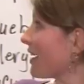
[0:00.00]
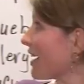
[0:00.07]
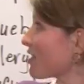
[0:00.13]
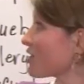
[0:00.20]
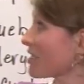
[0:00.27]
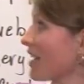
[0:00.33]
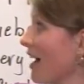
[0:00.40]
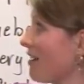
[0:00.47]
I
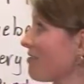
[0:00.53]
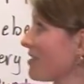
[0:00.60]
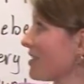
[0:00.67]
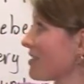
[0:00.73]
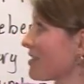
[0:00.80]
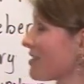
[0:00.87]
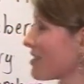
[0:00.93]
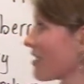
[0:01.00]
actually have
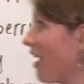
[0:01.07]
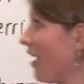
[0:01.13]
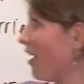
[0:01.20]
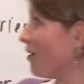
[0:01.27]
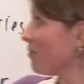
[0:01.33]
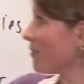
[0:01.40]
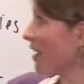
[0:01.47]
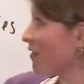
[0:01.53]
this,
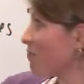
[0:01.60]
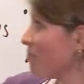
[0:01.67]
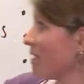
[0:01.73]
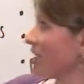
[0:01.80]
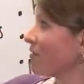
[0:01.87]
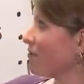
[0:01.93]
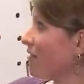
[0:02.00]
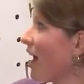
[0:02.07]
I've
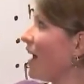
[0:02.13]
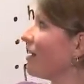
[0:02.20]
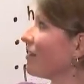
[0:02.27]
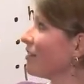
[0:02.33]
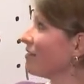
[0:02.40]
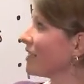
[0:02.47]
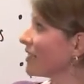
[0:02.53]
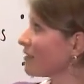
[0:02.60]
made a file
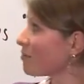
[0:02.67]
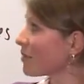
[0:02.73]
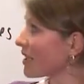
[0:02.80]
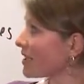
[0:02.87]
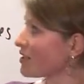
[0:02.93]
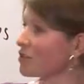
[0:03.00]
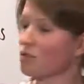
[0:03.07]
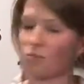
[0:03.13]
of it, but
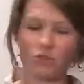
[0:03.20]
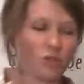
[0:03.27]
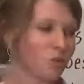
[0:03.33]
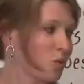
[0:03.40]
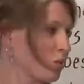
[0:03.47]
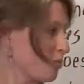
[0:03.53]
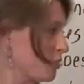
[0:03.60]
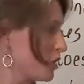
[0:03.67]
I just
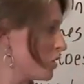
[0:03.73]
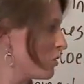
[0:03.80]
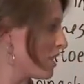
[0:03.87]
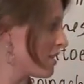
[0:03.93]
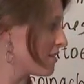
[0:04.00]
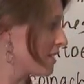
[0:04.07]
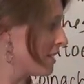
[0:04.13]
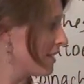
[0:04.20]
redrew it for you,
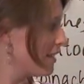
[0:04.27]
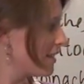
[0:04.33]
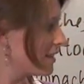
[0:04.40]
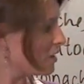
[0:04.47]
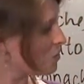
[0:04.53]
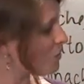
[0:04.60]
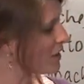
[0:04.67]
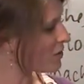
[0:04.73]
and
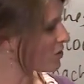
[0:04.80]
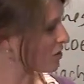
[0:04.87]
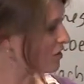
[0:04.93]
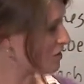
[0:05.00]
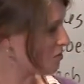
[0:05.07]
this picture